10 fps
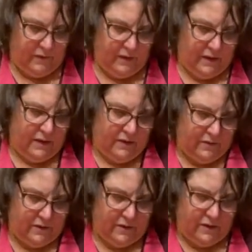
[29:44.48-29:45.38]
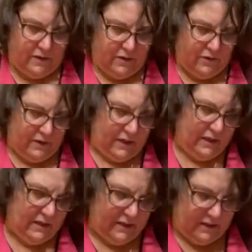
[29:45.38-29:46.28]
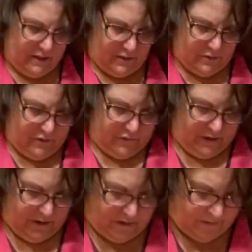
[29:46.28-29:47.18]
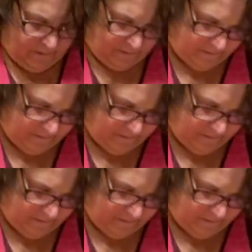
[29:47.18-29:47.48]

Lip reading: Get those, trying to get the seeds off of here.